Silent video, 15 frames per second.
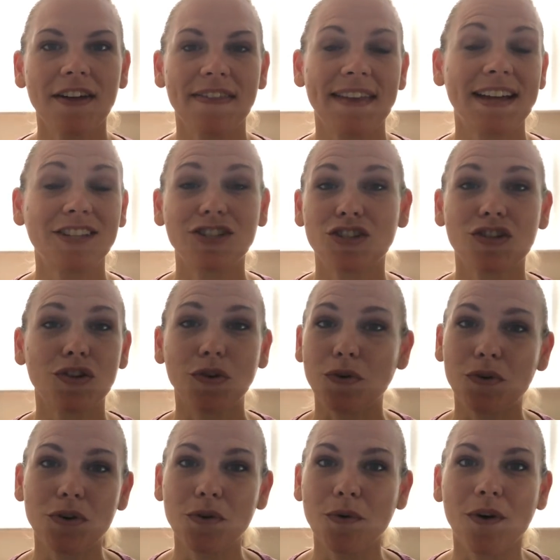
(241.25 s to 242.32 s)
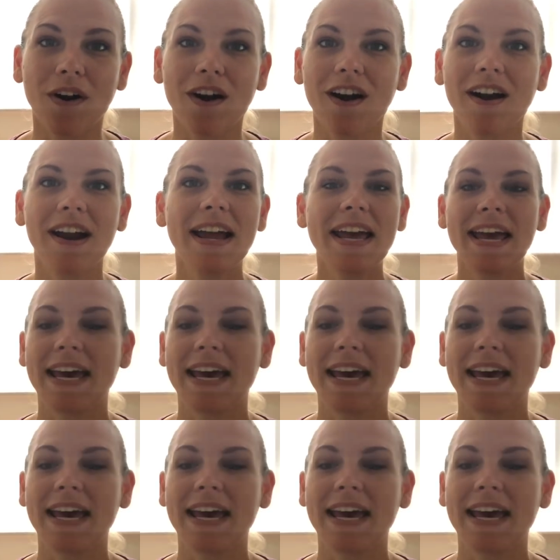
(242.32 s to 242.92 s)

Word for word: and that's just who you are